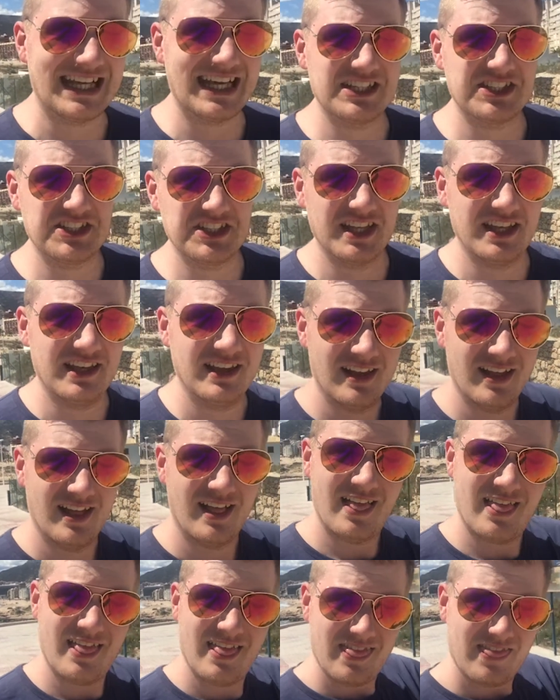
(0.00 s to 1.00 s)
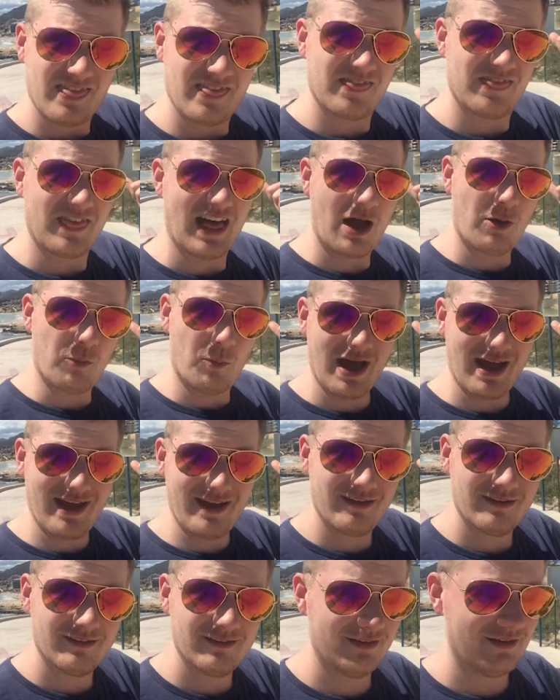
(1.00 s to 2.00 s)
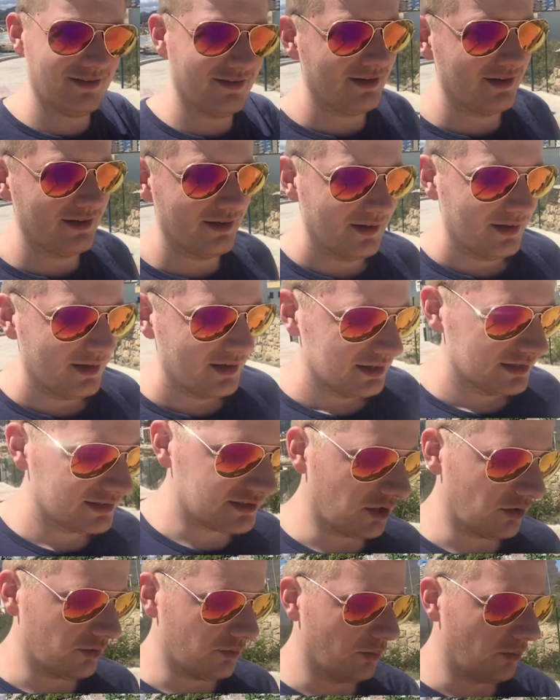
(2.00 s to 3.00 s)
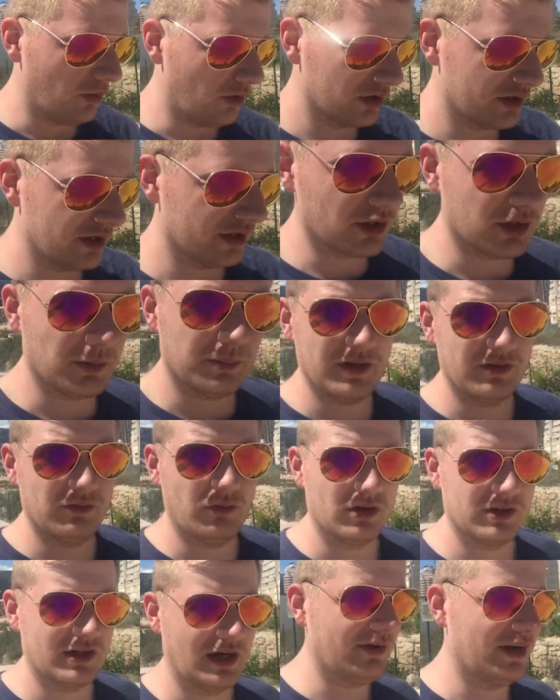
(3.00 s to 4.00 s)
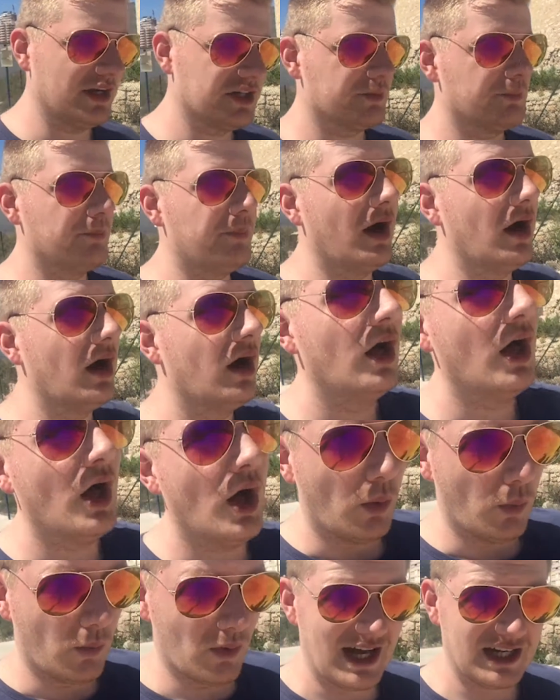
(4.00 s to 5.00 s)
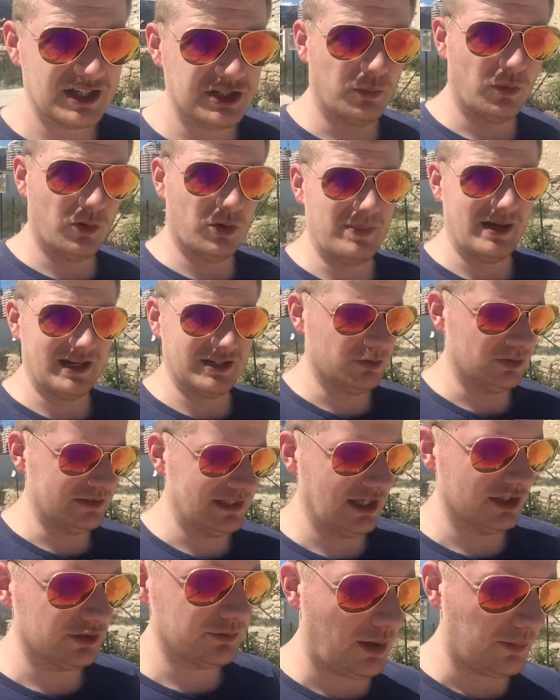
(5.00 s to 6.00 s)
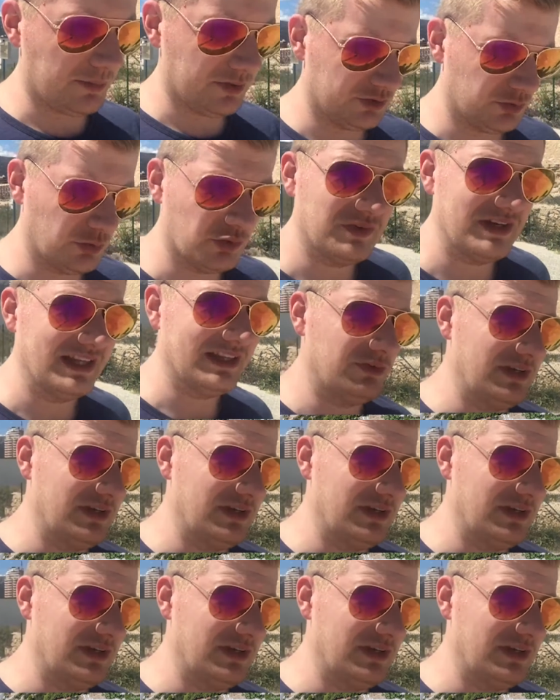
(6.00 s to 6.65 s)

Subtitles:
actually that way. So we're walking in a completely wrong direction, but we're actually walking back to the hotel as well because we